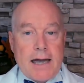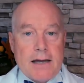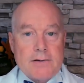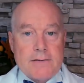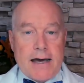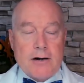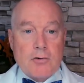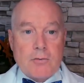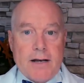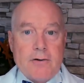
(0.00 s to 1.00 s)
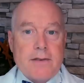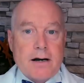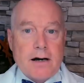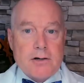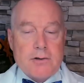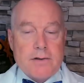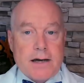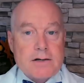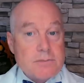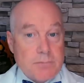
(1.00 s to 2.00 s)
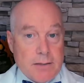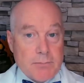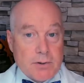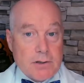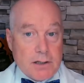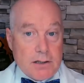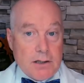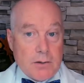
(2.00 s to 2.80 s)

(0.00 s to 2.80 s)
at that greater than 100,000 people in the